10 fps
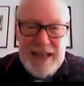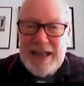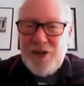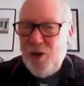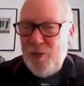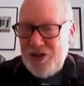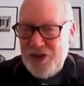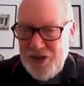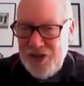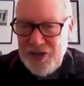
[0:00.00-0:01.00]
It orbits
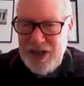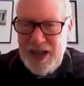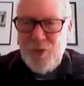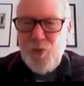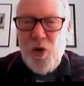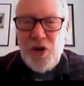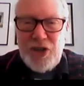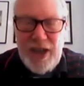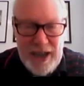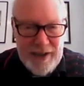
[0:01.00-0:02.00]
the sun in
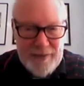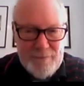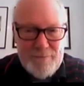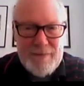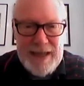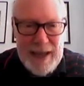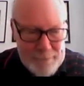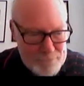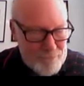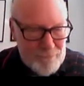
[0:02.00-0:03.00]
1 year.
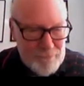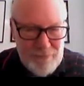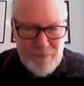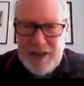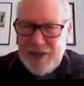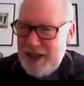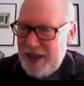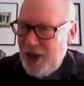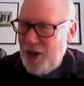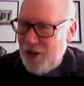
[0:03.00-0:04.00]
Yeah,
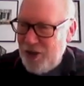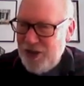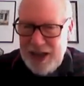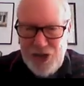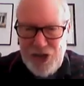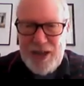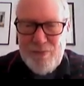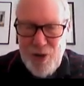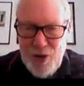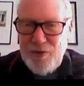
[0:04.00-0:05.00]
the Earth actually
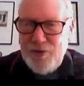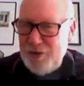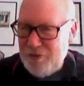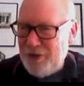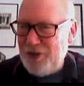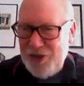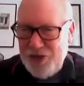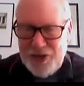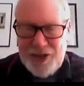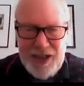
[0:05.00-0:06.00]
moves around the
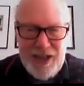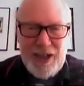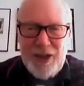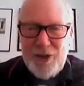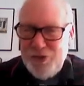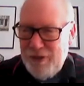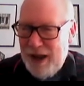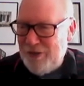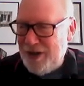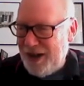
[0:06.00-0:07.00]
sun, goes
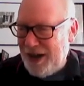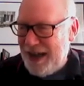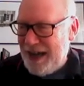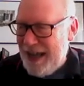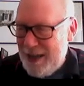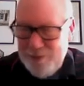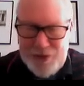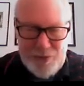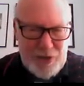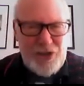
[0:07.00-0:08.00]
around in an
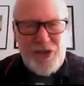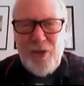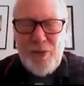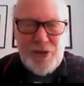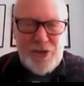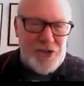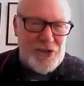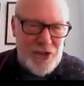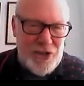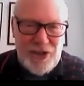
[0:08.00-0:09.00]
ellipse, which is almost a
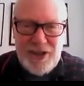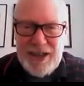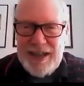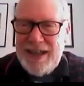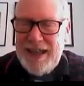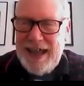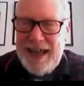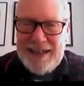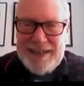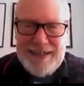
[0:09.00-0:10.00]
circle.
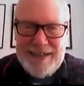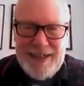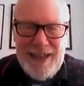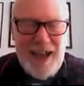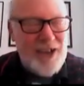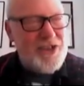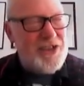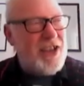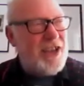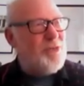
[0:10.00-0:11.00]
And I used to
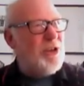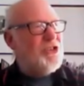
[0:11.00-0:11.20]
say to my